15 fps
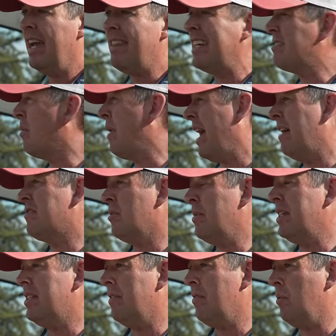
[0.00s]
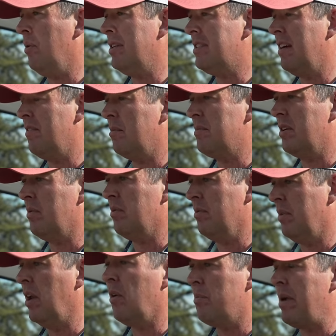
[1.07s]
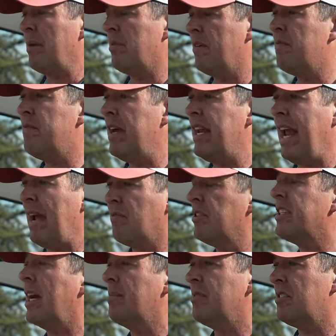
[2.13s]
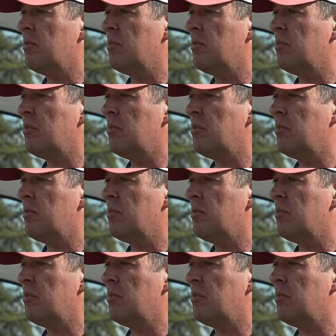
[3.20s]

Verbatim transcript: And that's why we have so many different ones of them to, you know, be able to fit every type of